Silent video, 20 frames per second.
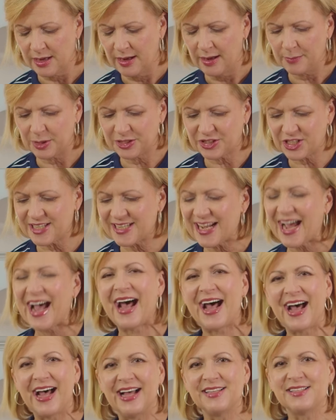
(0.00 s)
but just
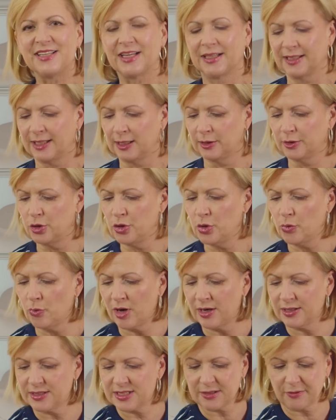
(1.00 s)
adds a little
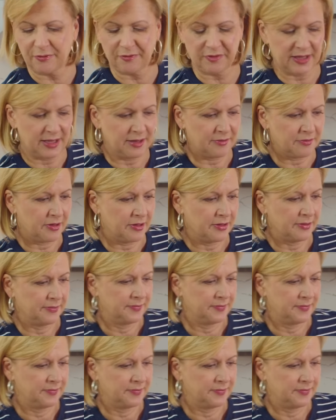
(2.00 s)
nuance of flavor.